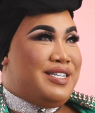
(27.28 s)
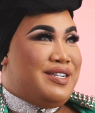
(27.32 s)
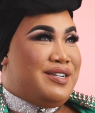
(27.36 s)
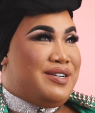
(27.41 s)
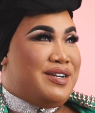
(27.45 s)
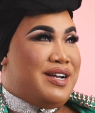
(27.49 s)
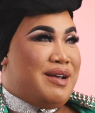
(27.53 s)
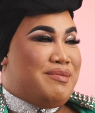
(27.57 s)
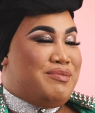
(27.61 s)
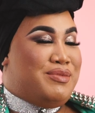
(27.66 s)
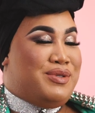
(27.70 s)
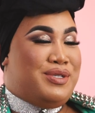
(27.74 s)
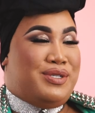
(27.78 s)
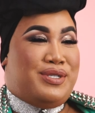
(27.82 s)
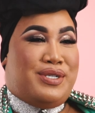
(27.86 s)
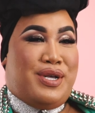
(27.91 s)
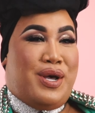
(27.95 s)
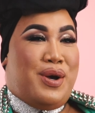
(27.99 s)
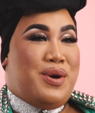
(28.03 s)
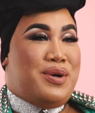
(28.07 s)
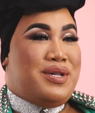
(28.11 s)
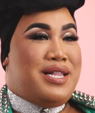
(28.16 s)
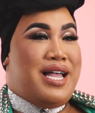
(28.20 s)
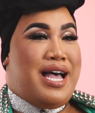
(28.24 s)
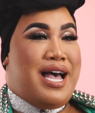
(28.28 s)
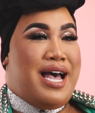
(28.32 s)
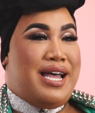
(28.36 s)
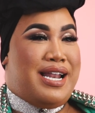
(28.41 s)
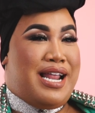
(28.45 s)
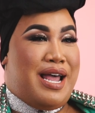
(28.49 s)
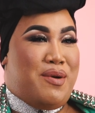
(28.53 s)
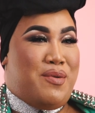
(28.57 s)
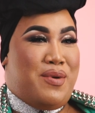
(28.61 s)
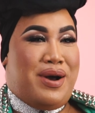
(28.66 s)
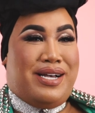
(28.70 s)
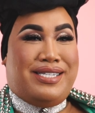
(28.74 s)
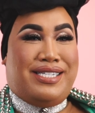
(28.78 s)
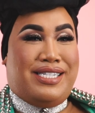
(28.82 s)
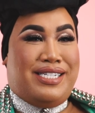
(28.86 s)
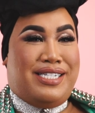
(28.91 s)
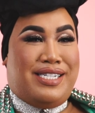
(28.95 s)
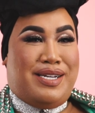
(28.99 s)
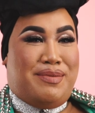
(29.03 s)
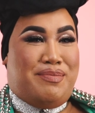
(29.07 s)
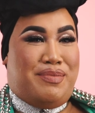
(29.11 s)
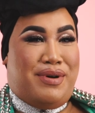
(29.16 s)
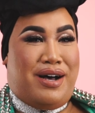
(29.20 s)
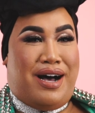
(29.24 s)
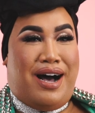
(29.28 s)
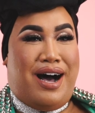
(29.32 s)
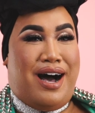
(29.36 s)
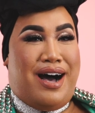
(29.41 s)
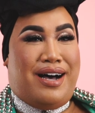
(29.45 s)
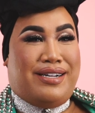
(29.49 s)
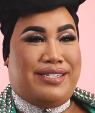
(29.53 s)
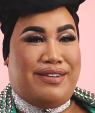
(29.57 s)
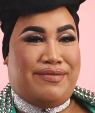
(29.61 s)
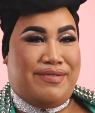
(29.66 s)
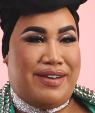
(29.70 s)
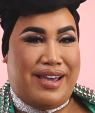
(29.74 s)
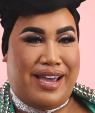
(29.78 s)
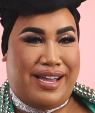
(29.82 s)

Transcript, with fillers: year. I'm so glad I wasn't a part of